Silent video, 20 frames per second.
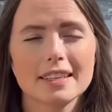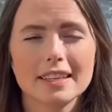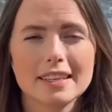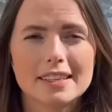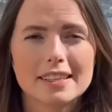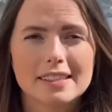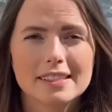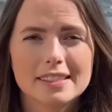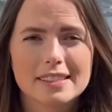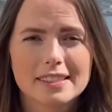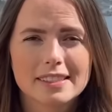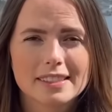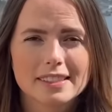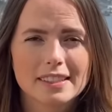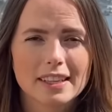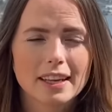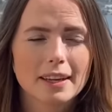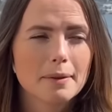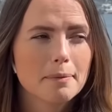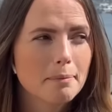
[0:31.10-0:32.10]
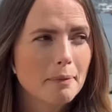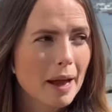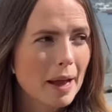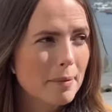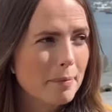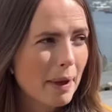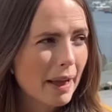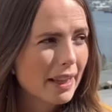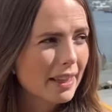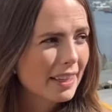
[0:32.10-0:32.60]
is my
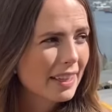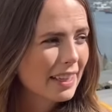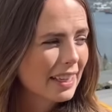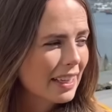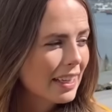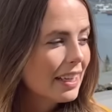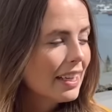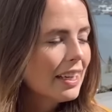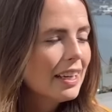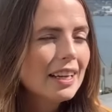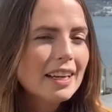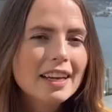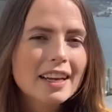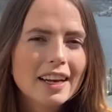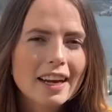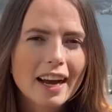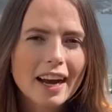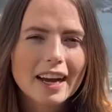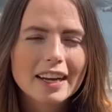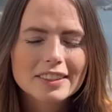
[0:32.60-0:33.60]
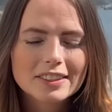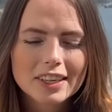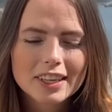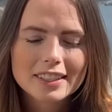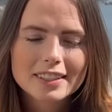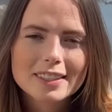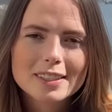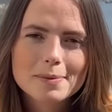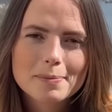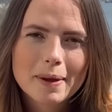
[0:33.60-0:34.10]
balcony. I try
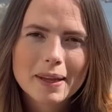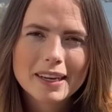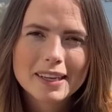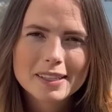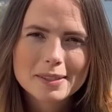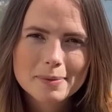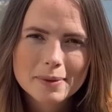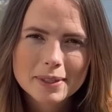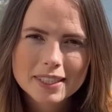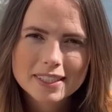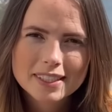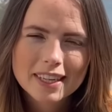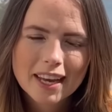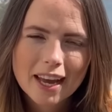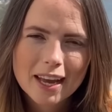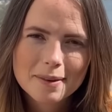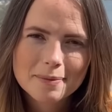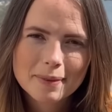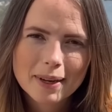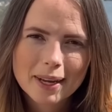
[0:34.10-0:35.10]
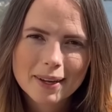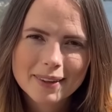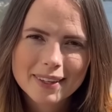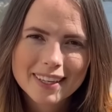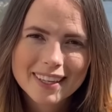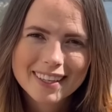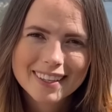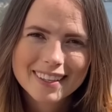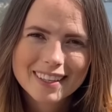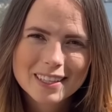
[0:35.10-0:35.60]
to spend as much time out
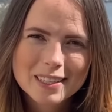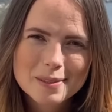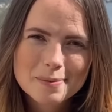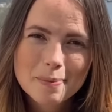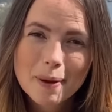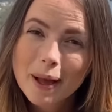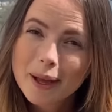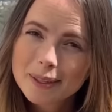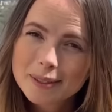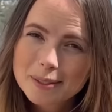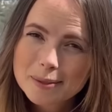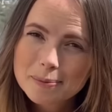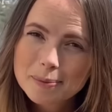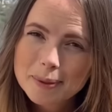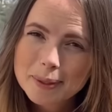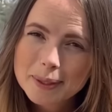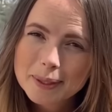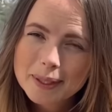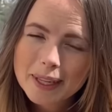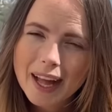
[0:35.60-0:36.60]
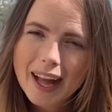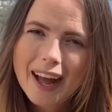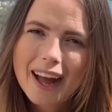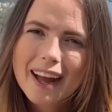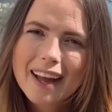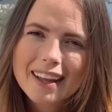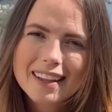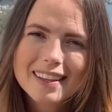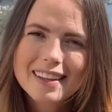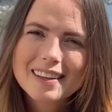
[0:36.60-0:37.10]
here as possible.
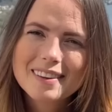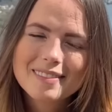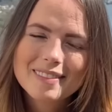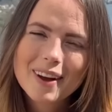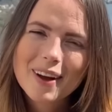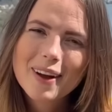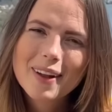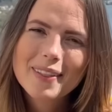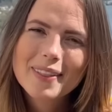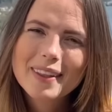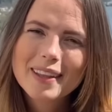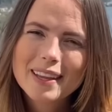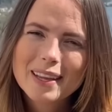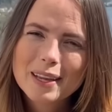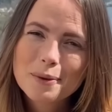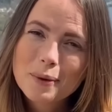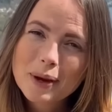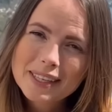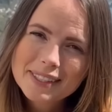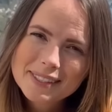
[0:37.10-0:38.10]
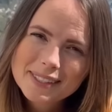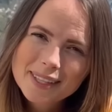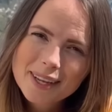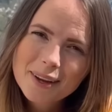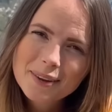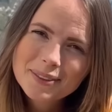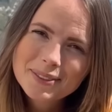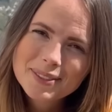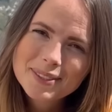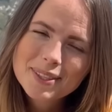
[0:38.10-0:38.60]
I live on the west
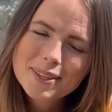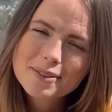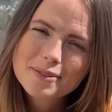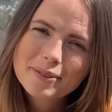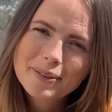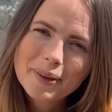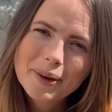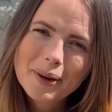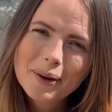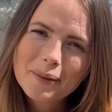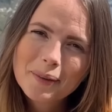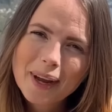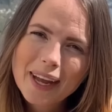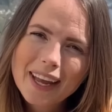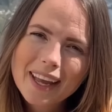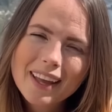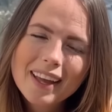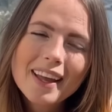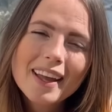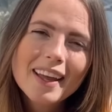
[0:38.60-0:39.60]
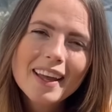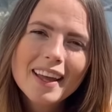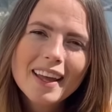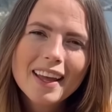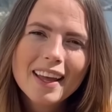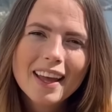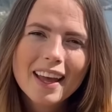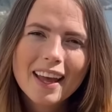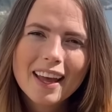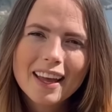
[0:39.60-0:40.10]
coast of Norway,
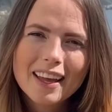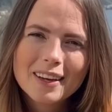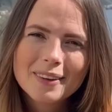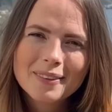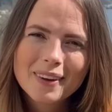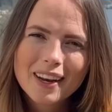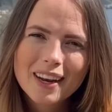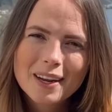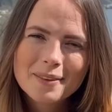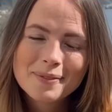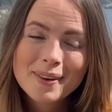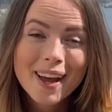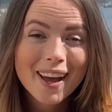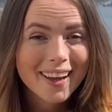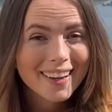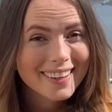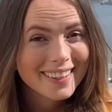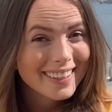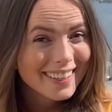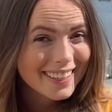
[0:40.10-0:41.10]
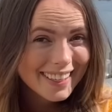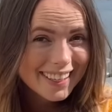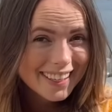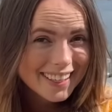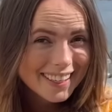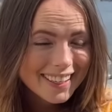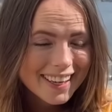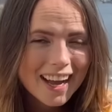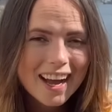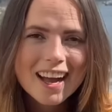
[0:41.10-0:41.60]
and when I'm not
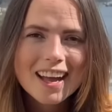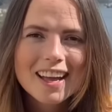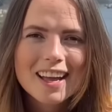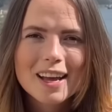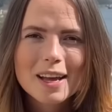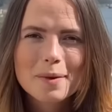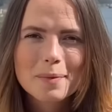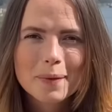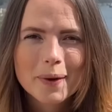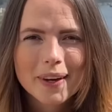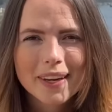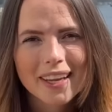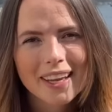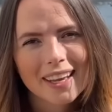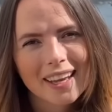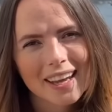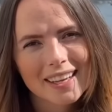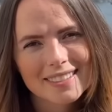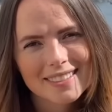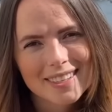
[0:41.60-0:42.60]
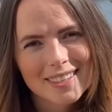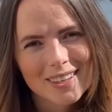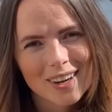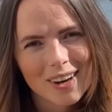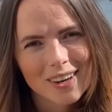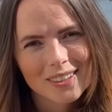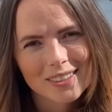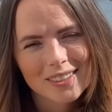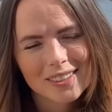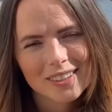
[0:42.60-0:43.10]
knitting, I am working as a
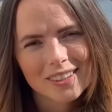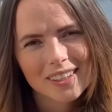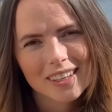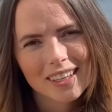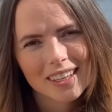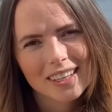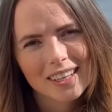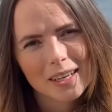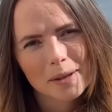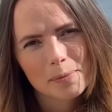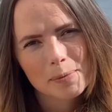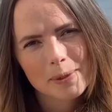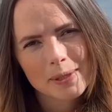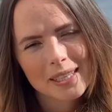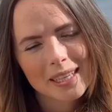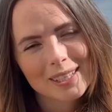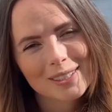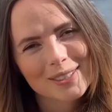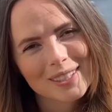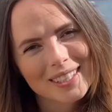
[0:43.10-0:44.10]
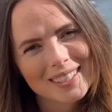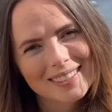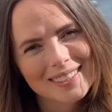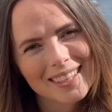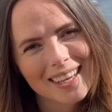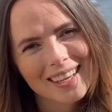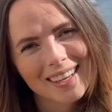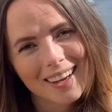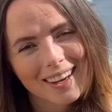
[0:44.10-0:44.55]
doctor in obstetrics and